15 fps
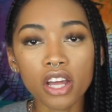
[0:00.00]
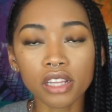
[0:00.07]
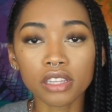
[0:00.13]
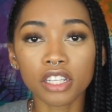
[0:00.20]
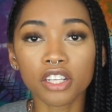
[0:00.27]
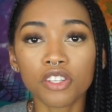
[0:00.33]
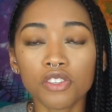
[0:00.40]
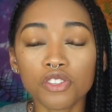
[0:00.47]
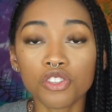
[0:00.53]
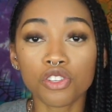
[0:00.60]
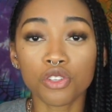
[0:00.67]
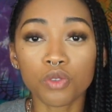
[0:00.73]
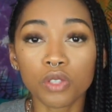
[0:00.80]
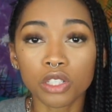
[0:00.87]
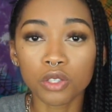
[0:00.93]
a little
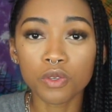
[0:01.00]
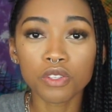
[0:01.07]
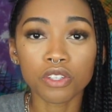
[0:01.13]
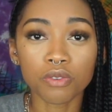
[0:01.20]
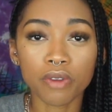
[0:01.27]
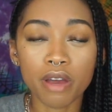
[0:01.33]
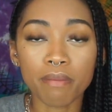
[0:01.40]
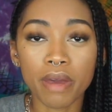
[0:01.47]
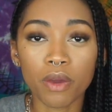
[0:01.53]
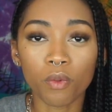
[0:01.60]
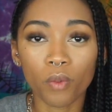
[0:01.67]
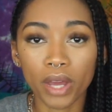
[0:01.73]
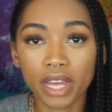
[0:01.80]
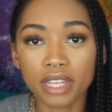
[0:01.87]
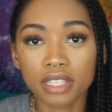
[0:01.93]
too loose around my
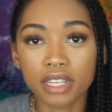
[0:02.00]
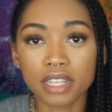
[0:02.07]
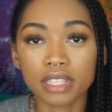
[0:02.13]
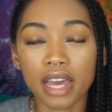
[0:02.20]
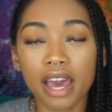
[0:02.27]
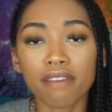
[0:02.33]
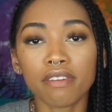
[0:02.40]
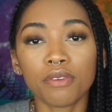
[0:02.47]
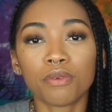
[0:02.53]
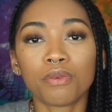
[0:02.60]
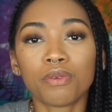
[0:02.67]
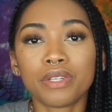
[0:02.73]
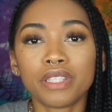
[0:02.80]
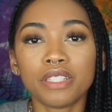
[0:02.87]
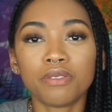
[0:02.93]
waist because I have a
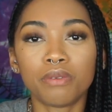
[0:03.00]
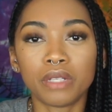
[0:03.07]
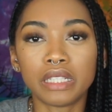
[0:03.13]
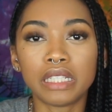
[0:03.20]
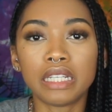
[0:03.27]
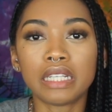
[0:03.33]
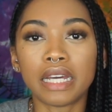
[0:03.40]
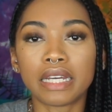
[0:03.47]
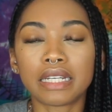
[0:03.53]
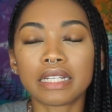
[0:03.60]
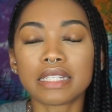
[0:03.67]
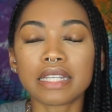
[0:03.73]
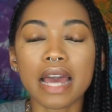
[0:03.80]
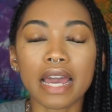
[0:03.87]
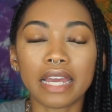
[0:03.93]
really like
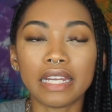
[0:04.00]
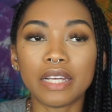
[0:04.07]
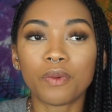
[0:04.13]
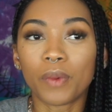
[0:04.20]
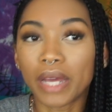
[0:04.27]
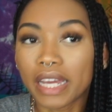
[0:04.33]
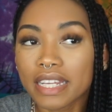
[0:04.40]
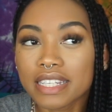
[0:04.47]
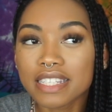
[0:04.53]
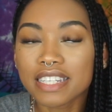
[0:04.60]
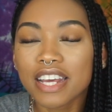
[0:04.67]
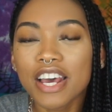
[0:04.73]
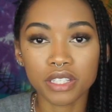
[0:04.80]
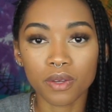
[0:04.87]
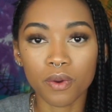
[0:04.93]
tiny waist,
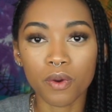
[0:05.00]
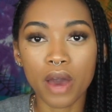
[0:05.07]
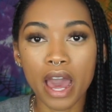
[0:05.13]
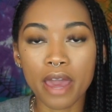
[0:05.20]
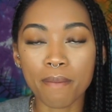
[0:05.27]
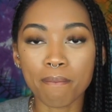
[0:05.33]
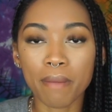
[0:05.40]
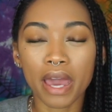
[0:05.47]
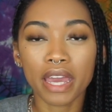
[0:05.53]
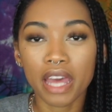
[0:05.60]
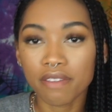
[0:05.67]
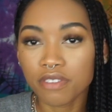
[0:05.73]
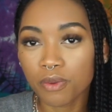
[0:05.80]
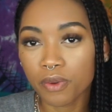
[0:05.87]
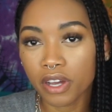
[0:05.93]
so I might
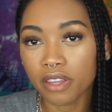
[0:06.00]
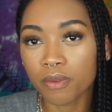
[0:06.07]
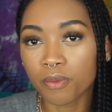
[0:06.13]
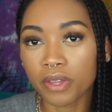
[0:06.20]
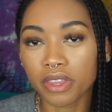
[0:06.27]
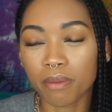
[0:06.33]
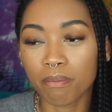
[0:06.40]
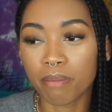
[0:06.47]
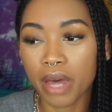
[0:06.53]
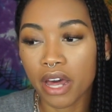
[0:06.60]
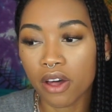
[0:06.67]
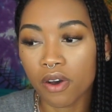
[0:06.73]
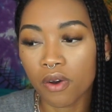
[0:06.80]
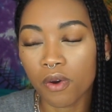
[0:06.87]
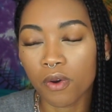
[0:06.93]
have to wear them with a
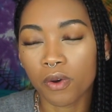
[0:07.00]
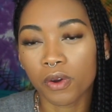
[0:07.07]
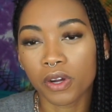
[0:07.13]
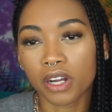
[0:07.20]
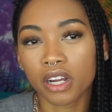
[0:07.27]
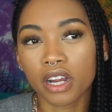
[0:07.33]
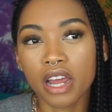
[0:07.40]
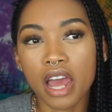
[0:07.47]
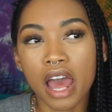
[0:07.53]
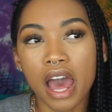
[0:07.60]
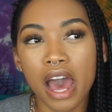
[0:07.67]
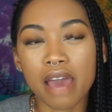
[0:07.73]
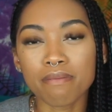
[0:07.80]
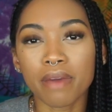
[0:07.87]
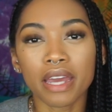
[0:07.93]
belt, or
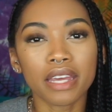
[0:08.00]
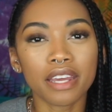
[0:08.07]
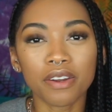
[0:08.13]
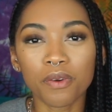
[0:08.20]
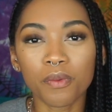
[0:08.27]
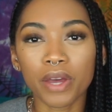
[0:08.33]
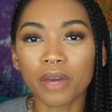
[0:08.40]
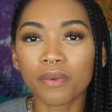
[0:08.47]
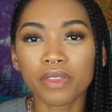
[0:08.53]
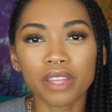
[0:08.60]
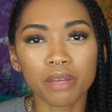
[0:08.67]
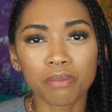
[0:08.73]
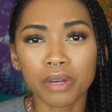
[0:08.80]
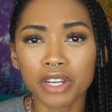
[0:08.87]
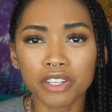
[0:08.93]
I might get away with
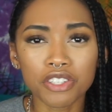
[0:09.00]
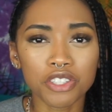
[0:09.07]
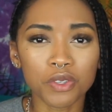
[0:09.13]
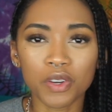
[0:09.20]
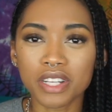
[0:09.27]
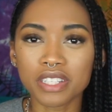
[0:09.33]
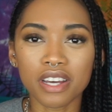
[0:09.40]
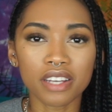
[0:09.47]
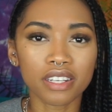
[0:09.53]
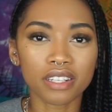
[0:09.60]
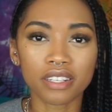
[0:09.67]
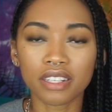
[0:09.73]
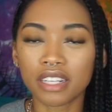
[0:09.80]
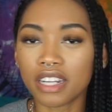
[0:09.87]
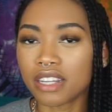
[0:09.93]
like putting shorts on
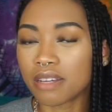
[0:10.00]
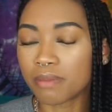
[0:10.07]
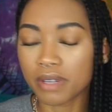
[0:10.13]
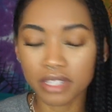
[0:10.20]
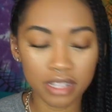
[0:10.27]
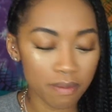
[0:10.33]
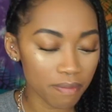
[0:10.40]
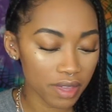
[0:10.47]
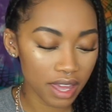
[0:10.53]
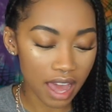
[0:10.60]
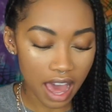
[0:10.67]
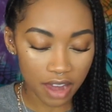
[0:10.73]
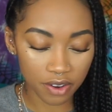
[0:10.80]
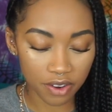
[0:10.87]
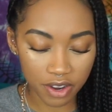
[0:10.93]
underneath them or something.
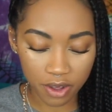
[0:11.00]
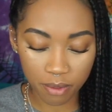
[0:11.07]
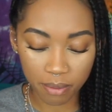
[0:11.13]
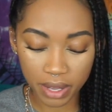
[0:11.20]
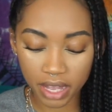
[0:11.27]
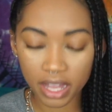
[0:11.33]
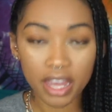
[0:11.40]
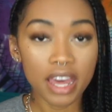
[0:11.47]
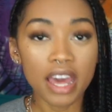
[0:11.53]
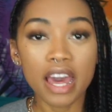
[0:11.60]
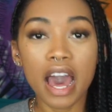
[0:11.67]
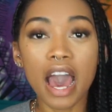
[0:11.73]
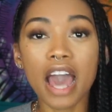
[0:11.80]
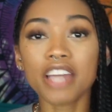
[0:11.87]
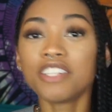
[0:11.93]
I don't know, but
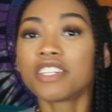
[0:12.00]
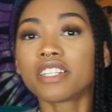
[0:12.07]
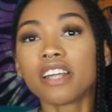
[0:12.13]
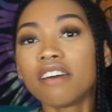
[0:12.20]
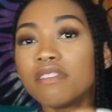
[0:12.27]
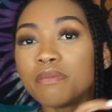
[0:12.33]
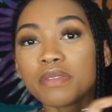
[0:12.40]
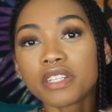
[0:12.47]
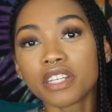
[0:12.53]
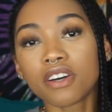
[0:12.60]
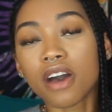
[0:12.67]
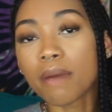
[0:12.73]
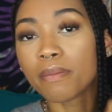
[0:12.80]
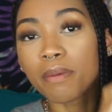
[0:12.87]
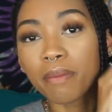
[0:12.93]
I just love them still.
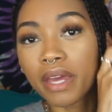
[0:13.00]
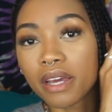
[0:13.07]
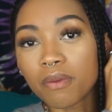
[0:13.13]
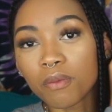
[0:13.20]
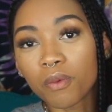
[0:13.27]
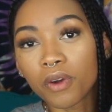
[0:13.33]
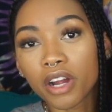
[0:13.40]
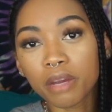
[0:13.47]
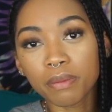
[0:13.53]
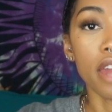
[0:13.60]
I'm gonna make them work.